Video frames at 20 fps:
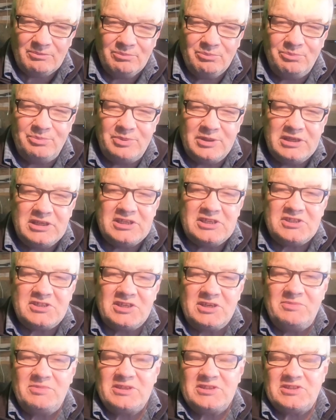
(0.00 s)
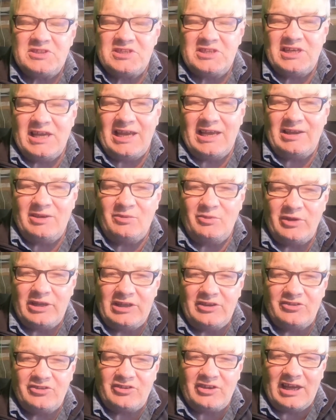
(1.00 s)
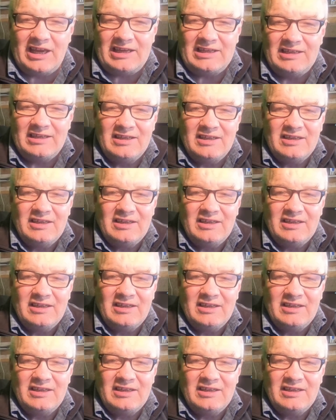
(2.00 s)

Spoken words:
busy day on Wednesday,